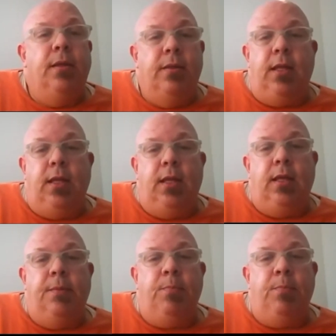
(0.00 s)
the
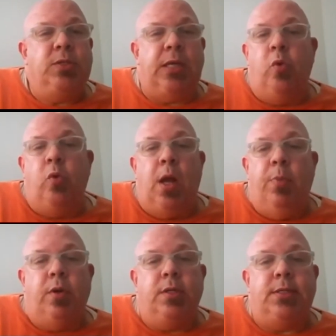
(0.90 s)
musical
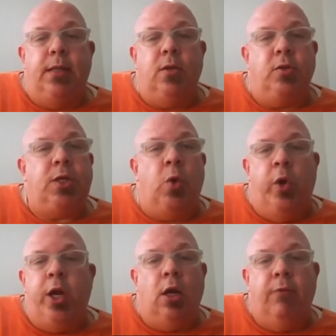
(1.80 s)
numbers, that there's
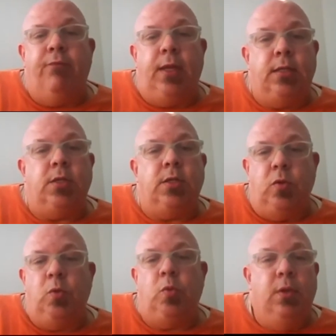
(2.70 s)
choreography
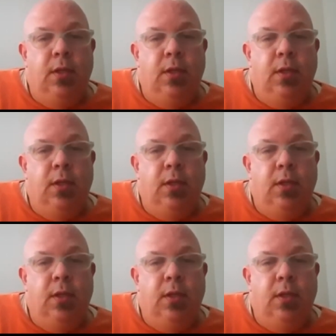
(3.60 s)
to